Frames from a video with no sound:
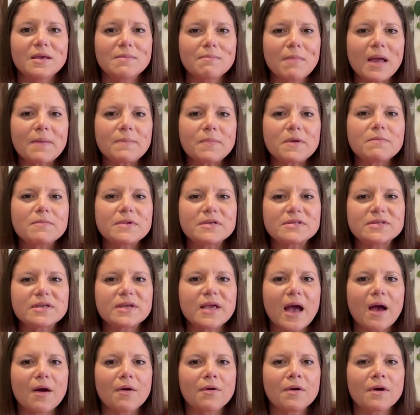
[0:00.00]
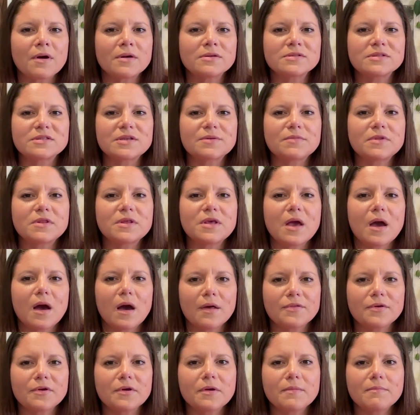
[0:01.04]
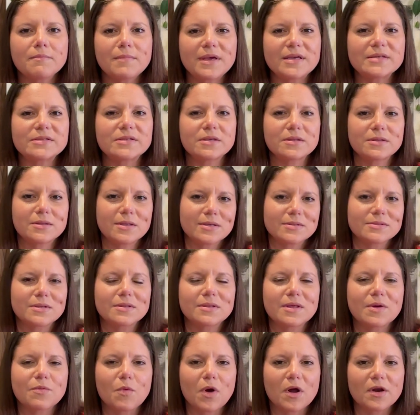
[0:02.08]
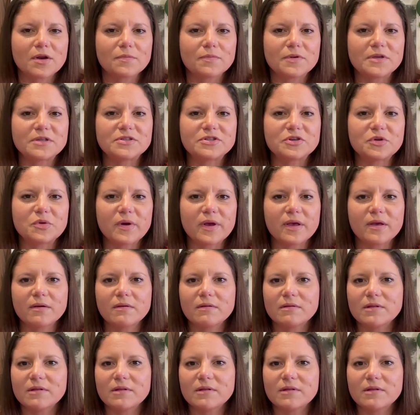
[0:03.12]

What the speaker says: they might be missing out on some of the other amazing things that they want to be doing,